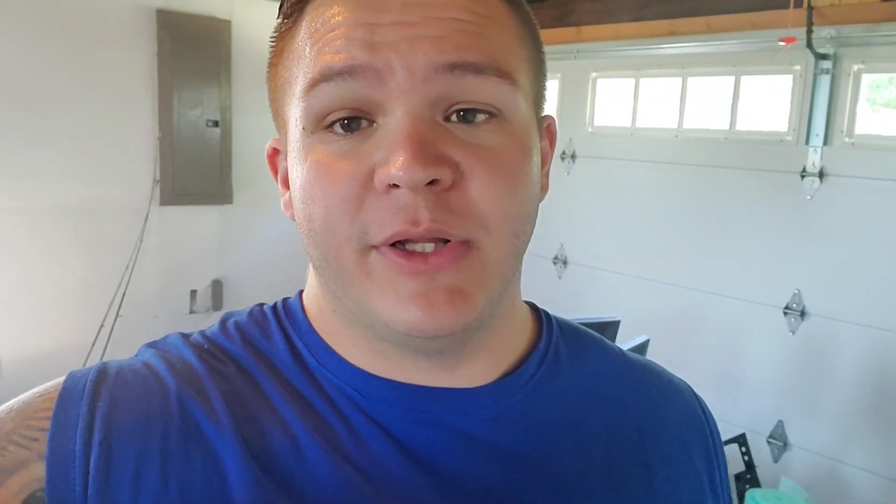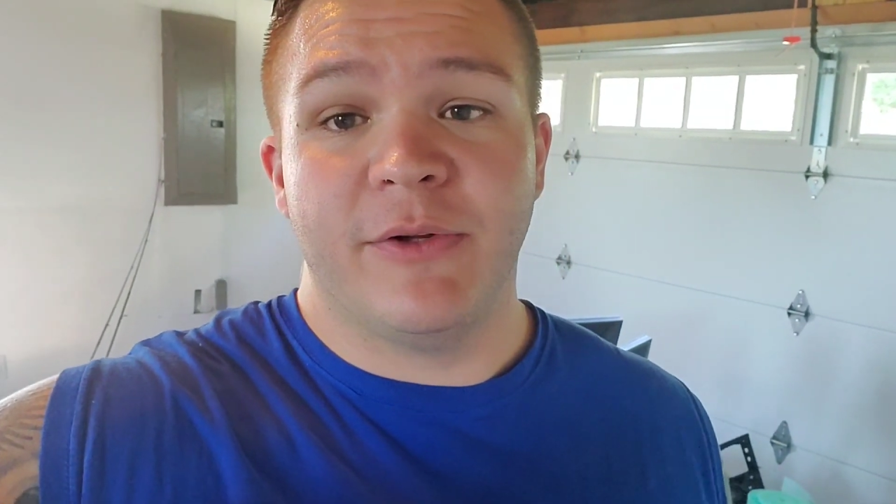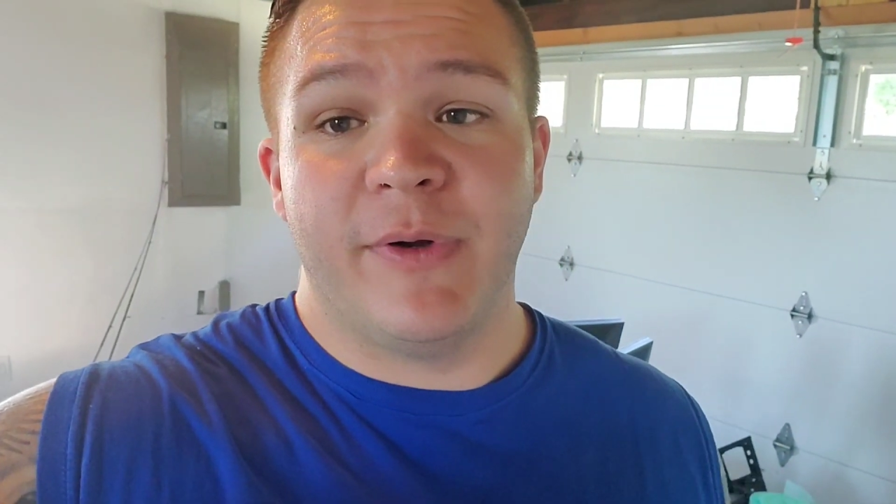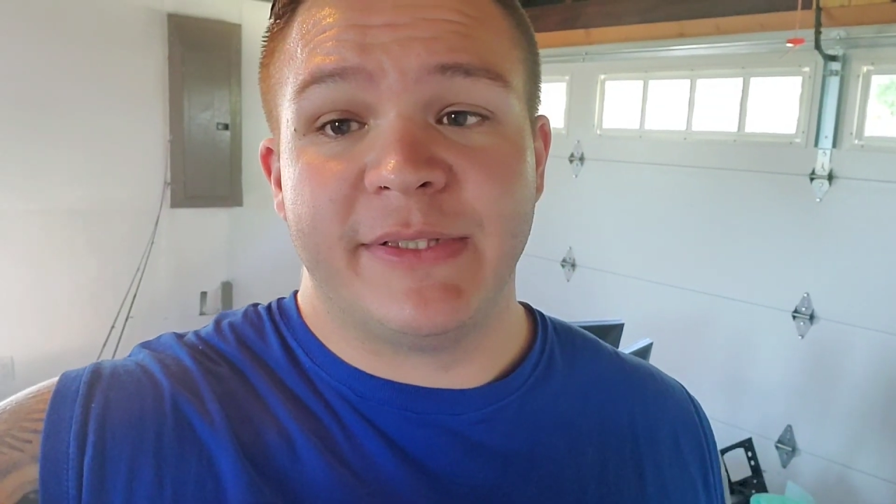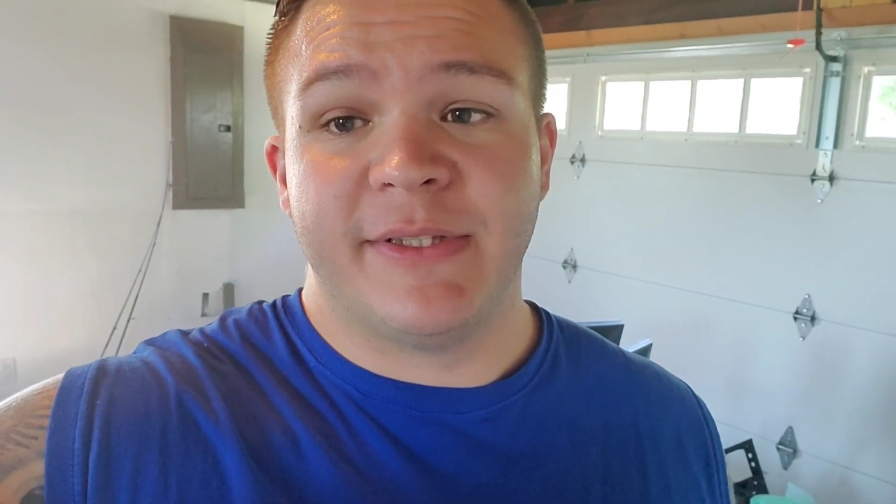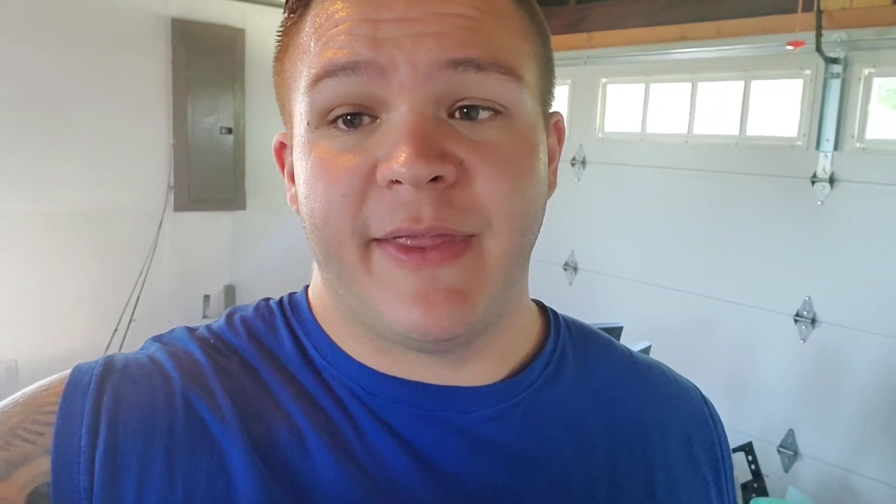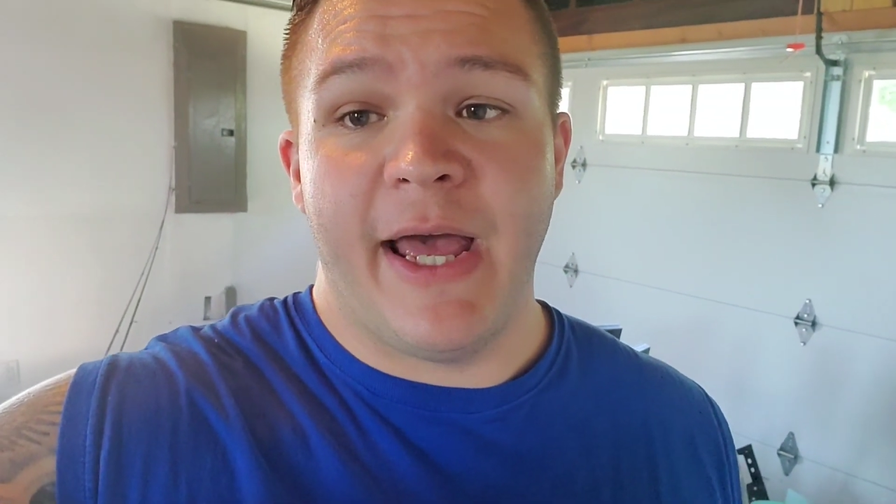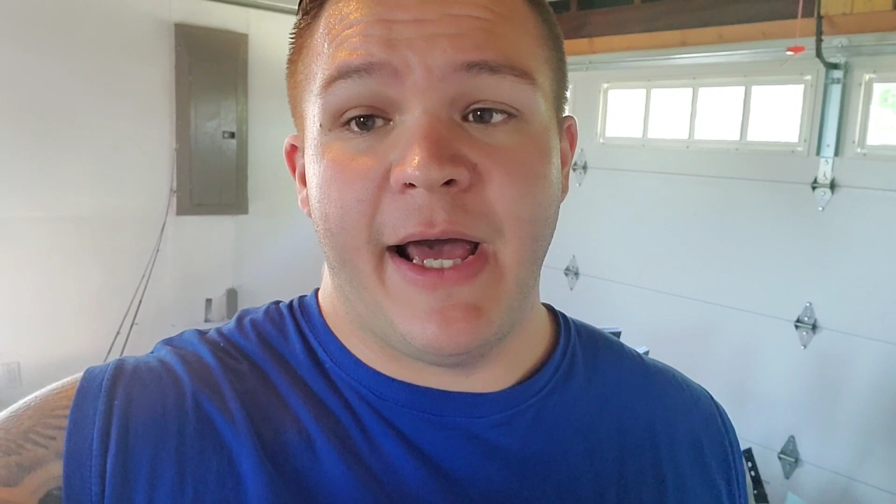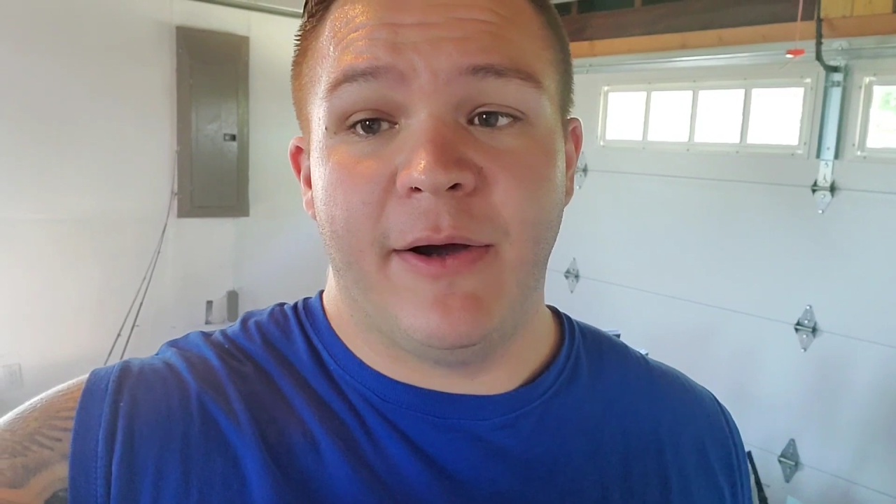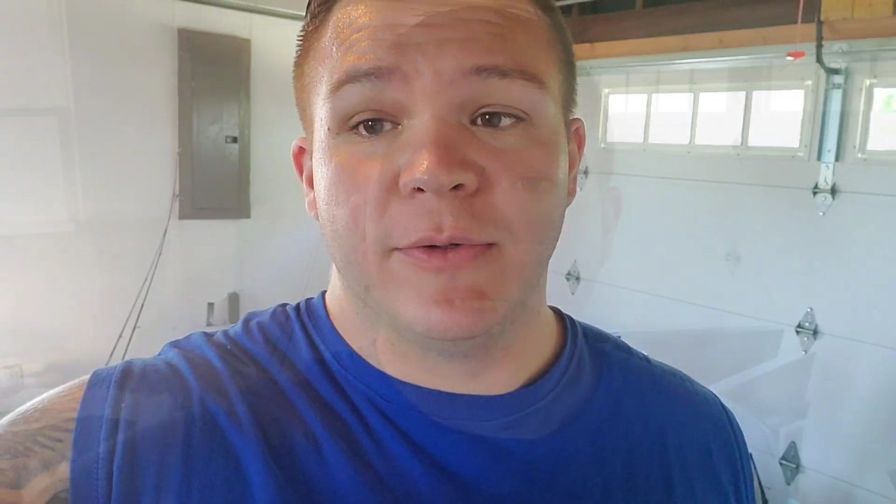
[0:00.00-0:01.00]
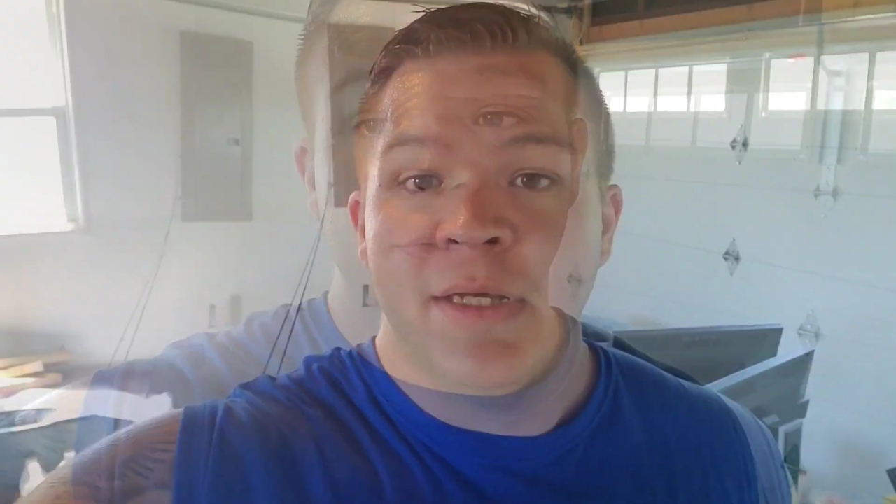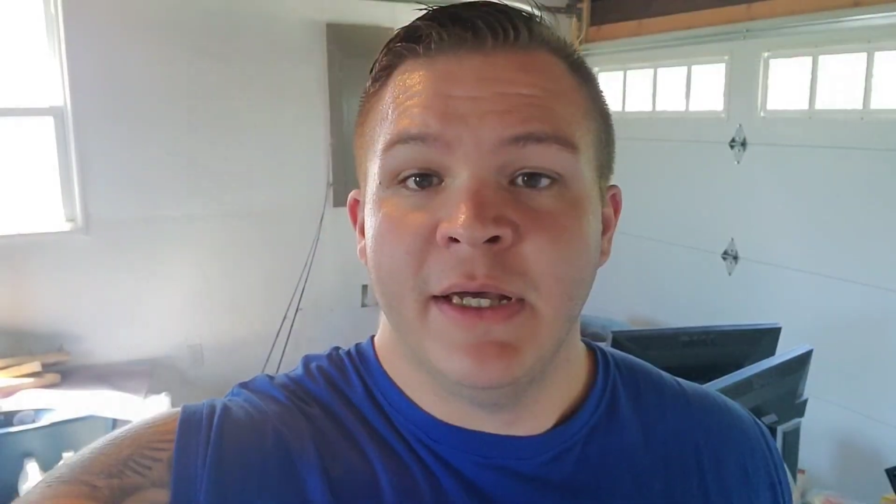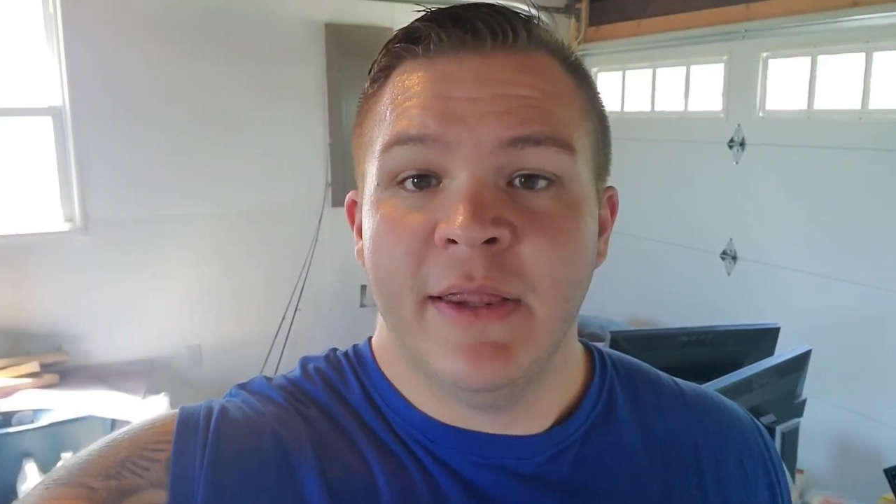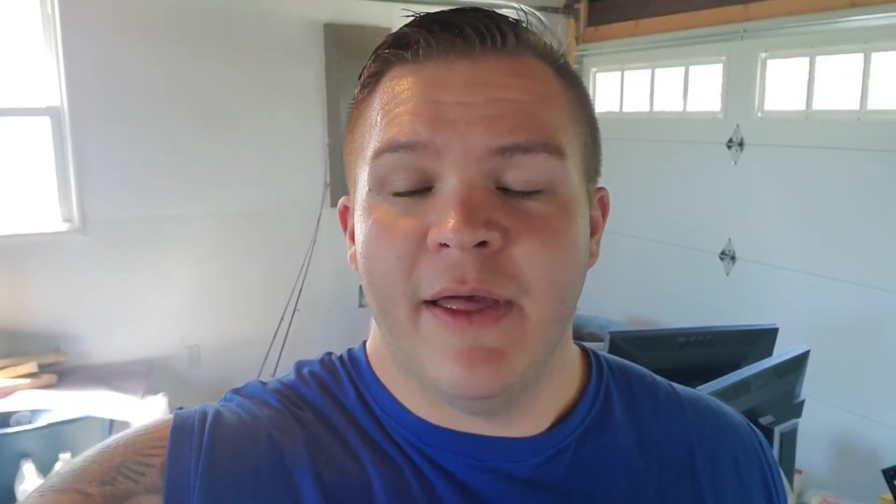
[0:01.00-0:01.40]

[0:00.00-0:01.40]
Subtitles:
in the rest of the house.